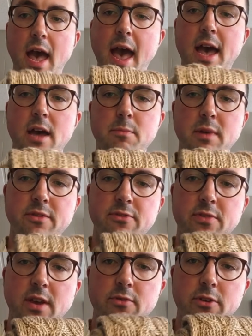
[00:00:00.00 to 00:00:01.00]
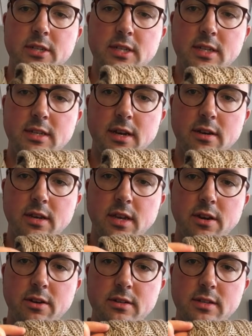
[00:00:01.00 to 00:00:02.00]
And my favorite detail
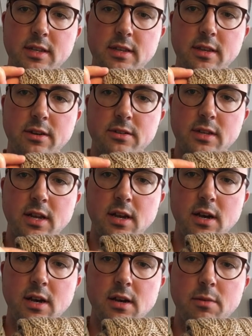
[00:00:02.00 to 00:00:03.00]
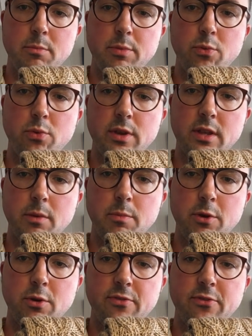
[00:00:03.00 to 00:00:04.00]
here is that there's a really
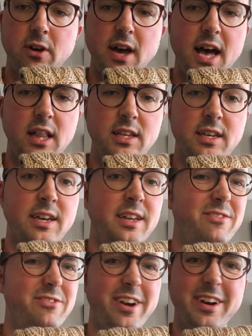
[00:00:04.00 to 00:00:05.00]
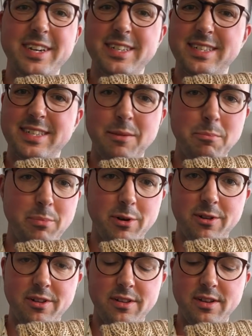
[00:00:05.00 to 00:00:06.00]
beautiful, elegant, very
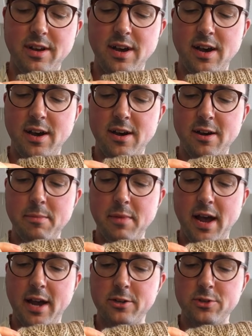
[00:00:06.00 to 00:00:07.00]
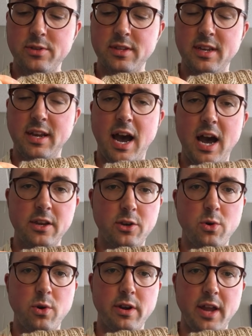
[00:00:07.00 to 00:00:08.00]
simple, actually,
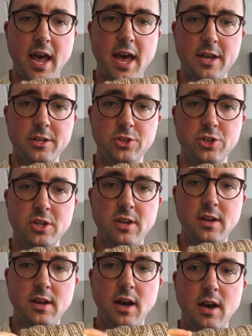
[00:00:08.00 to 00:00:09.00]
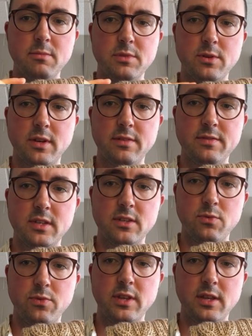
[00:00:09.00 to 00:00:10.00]
I-cord edge. So it gives
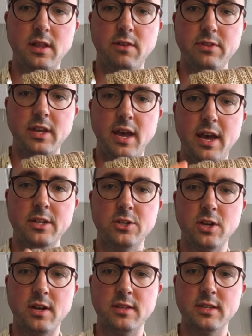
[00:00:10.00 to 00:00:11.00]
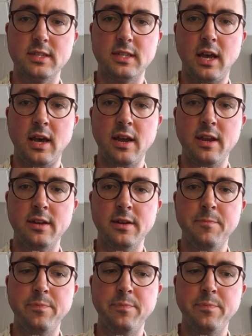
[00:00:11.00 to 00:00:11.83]
this really lovely edge on the side.